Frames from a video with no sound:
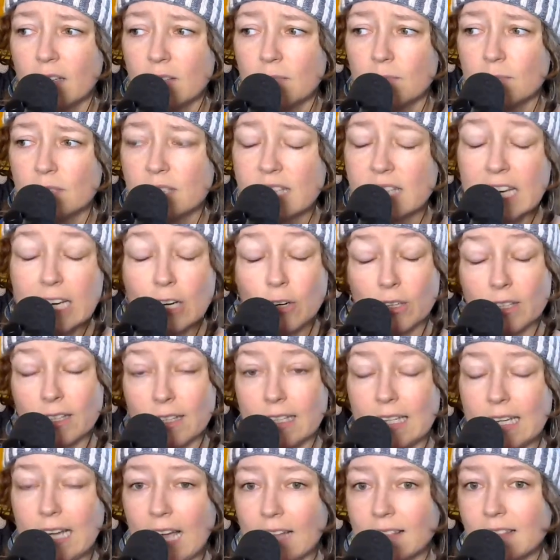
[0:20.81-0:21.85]

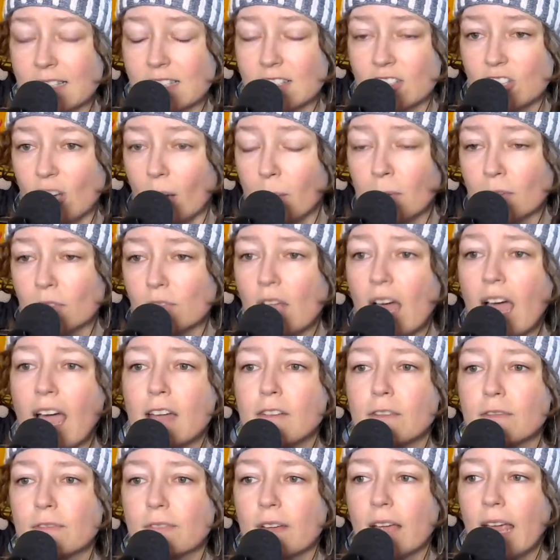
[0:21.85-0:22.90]
secretly had this double
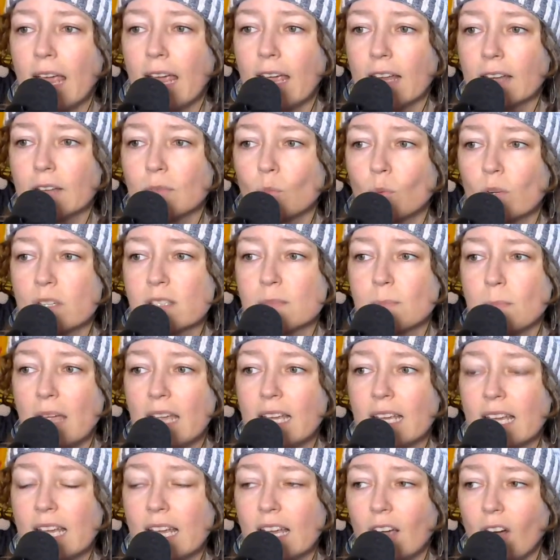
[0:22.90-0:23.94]
life and was
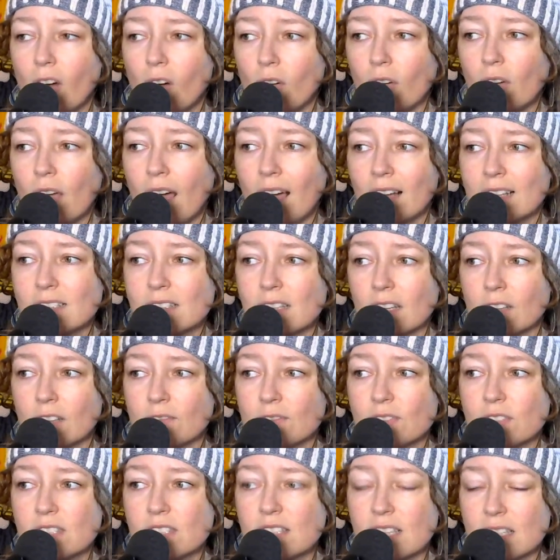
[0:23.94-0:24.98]
making all kinds of
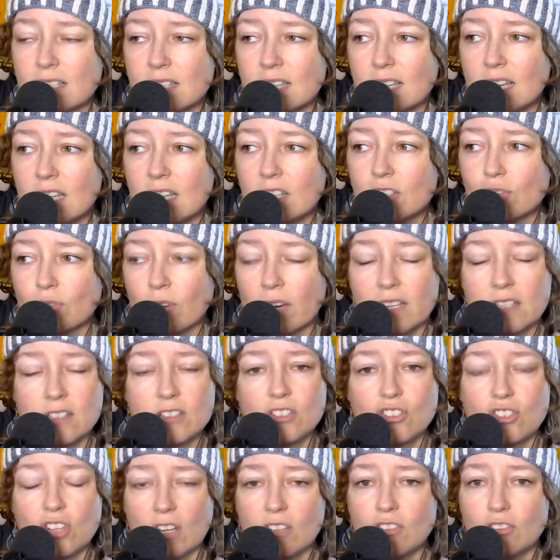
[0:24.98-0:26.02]
sissy
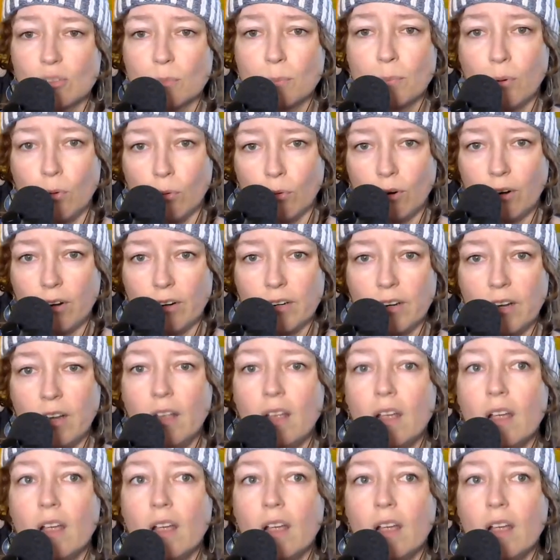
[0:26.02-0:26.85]
transgender porn,